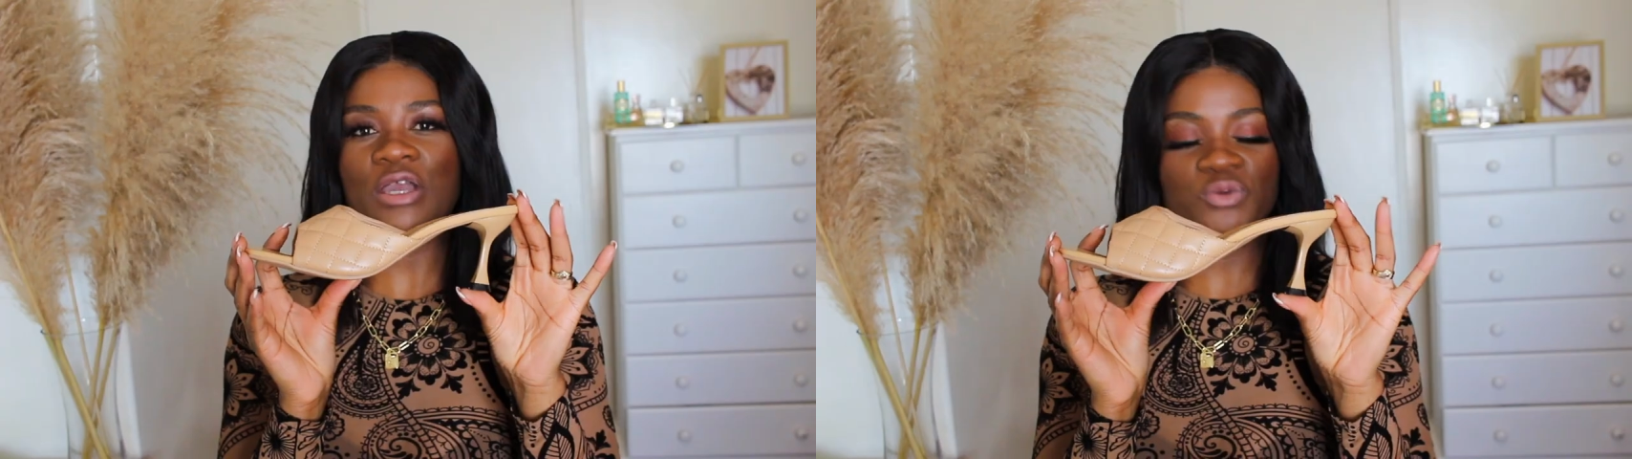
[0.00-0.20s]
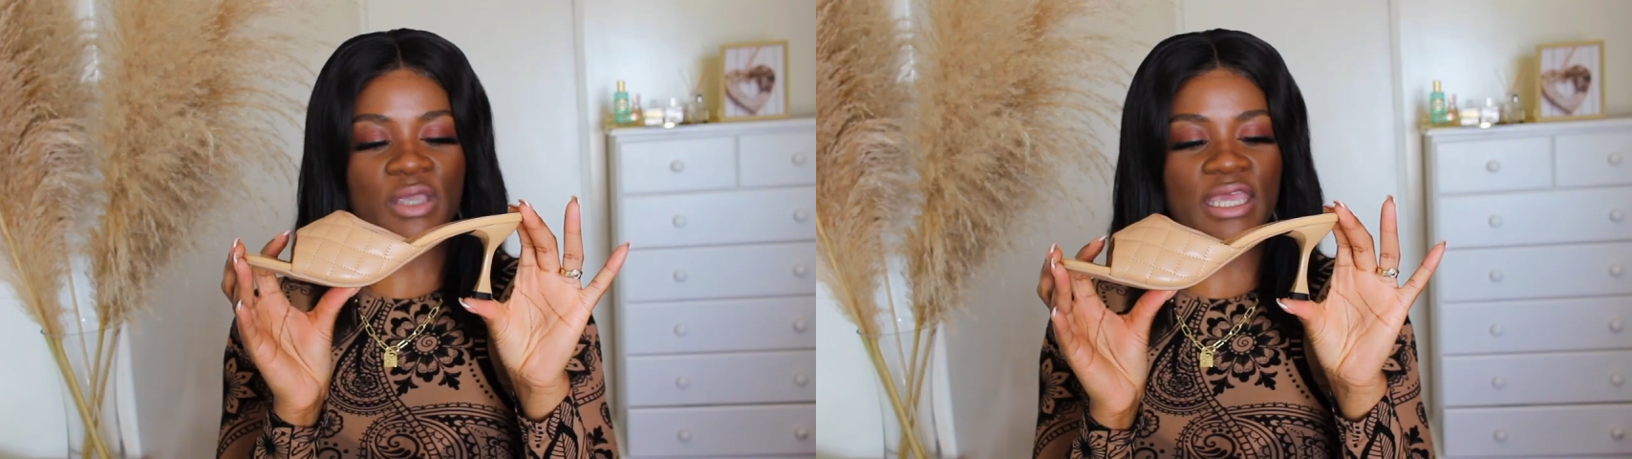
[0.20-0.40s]

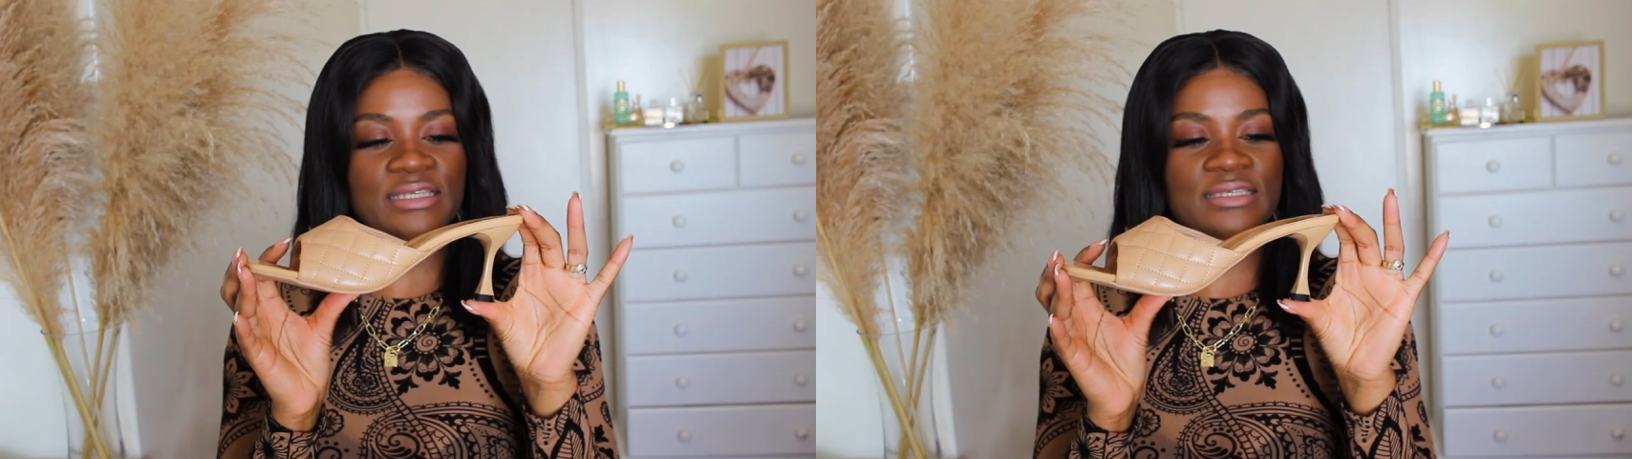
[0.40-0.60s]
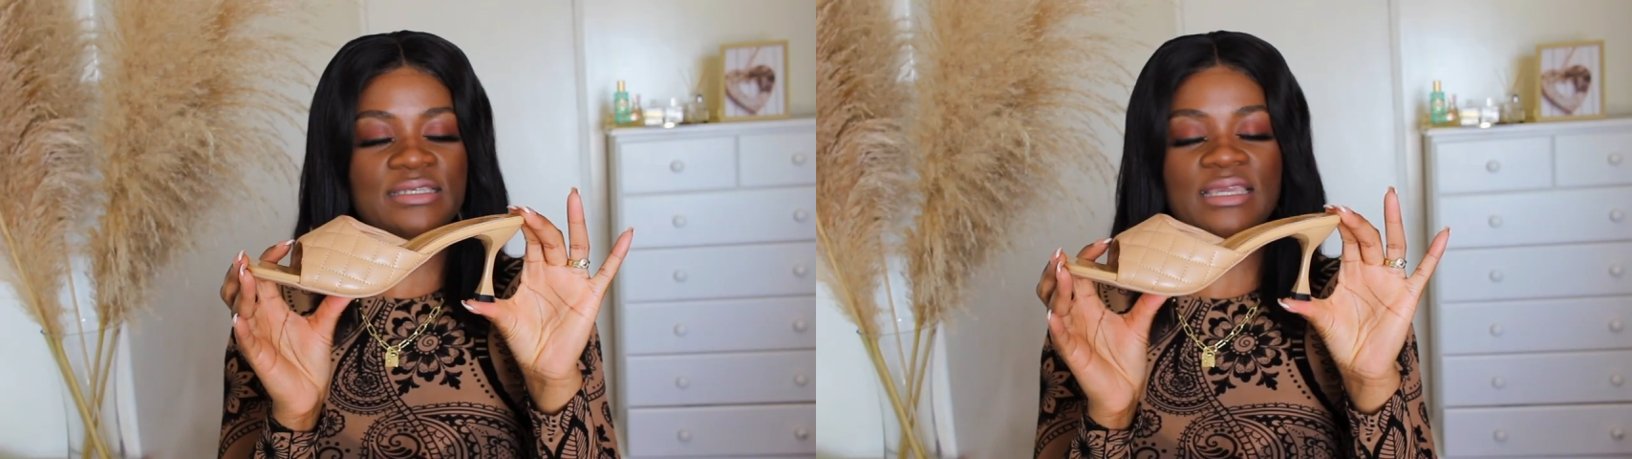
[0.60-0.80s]
As you
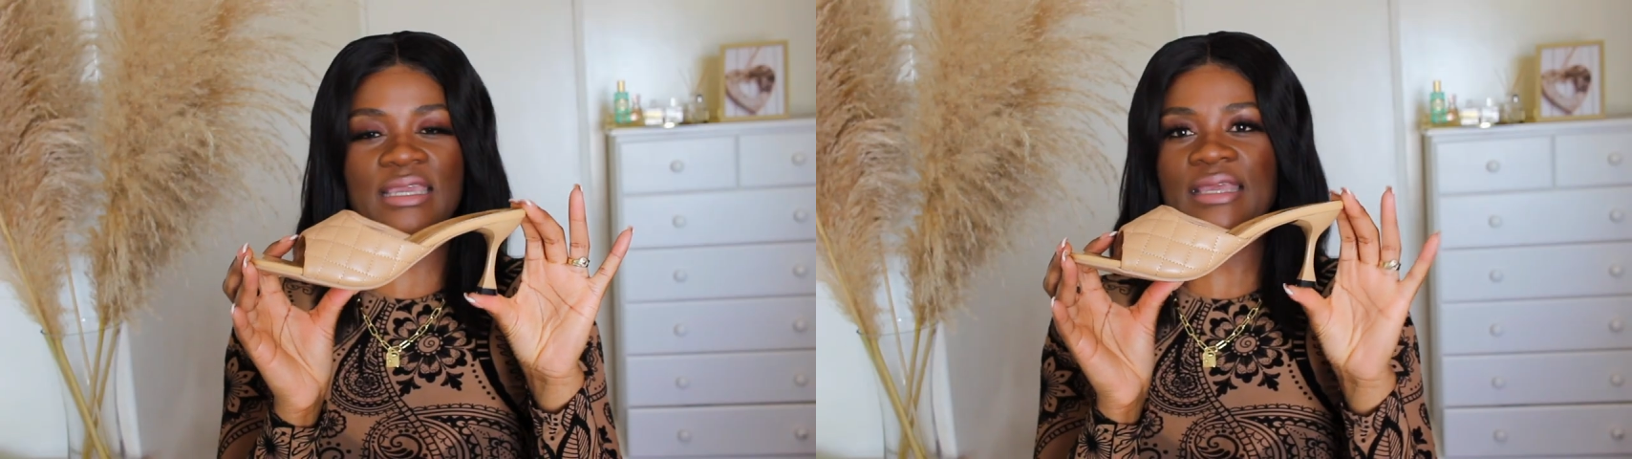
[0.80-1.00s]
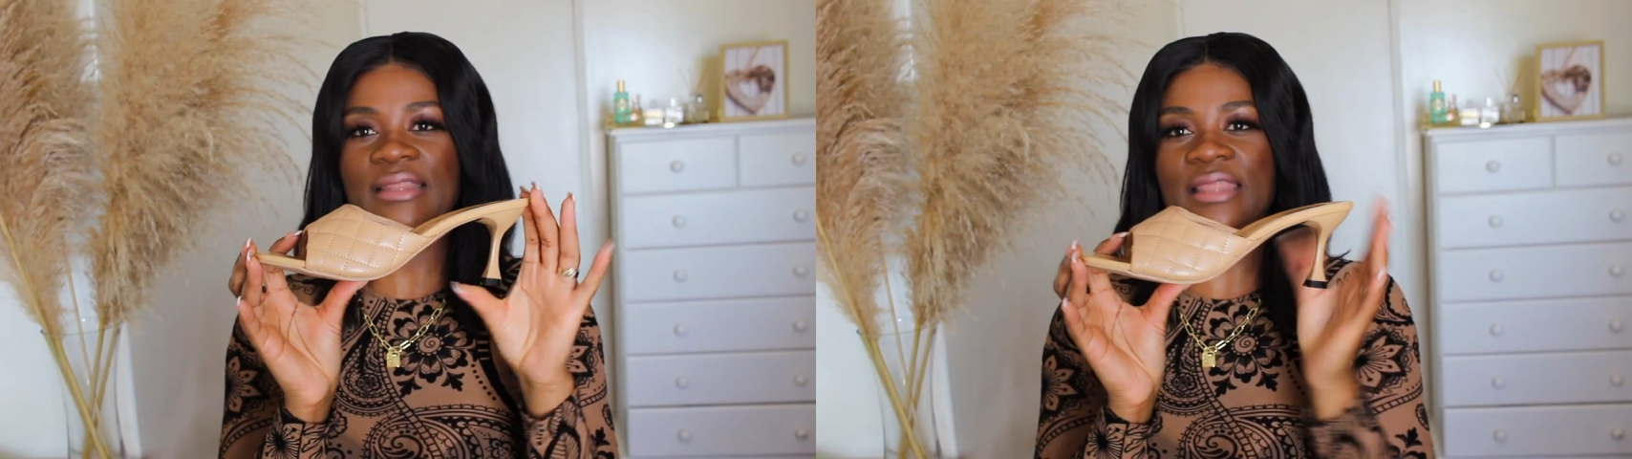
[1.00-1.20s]
can
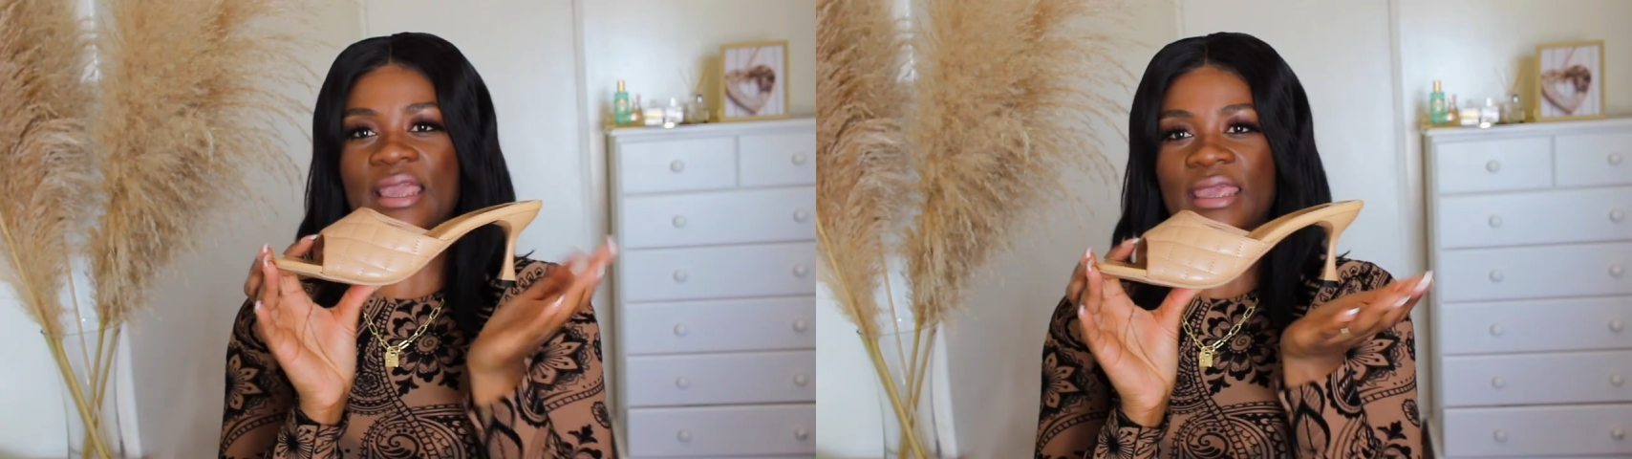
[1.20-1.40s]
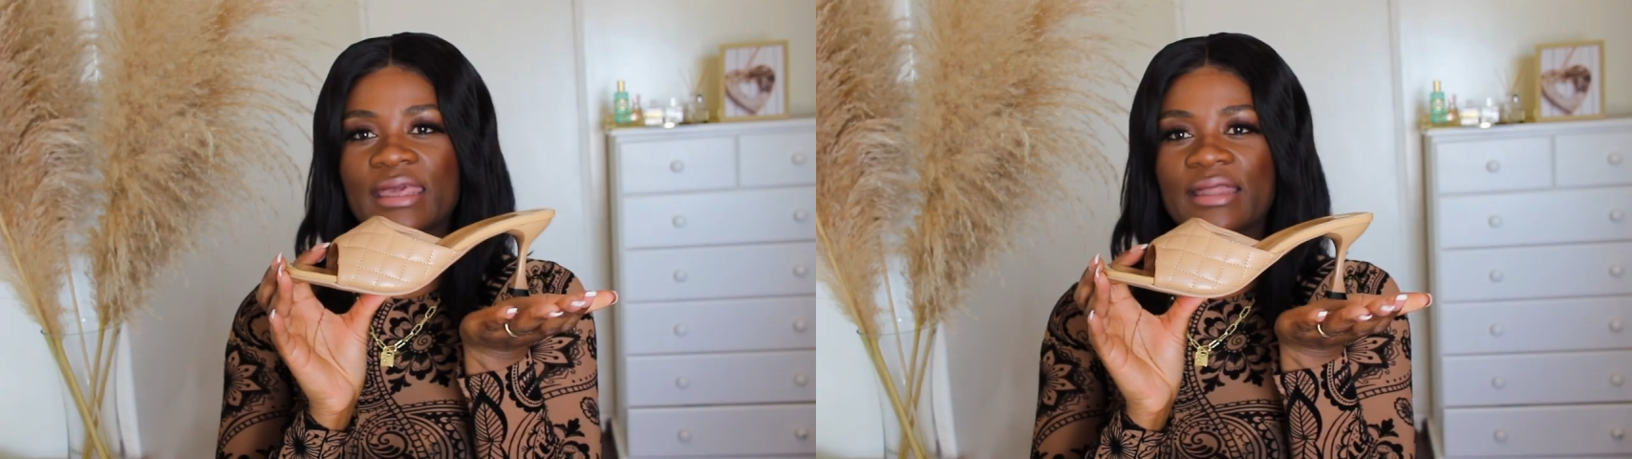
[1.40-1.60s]
see,
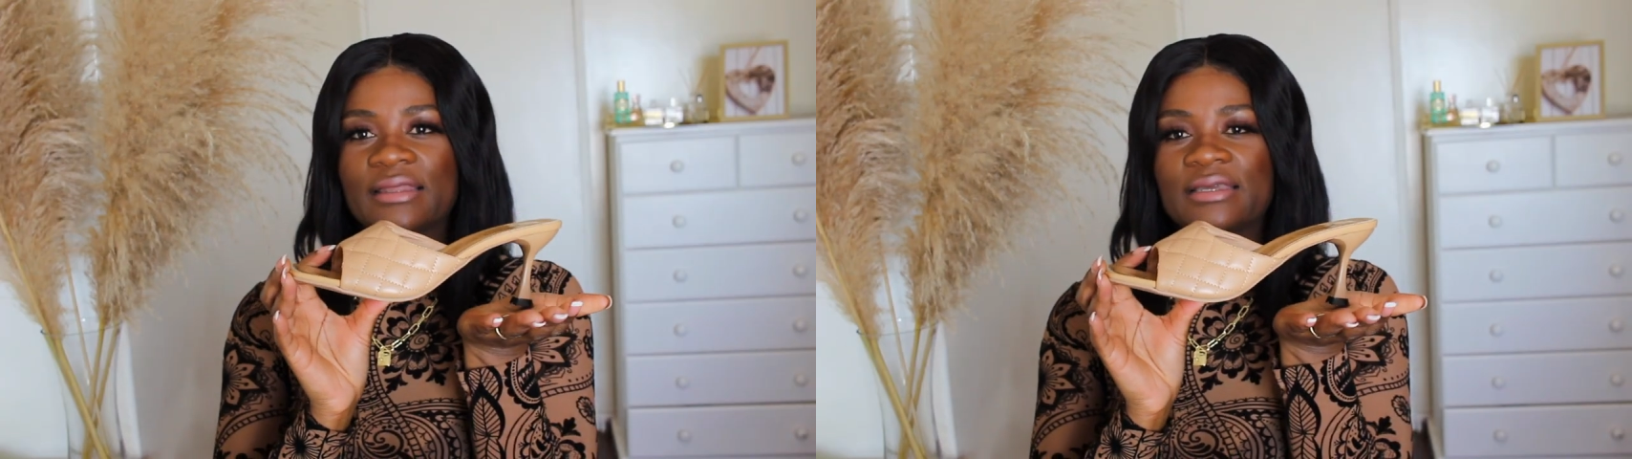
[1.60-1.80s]
the heel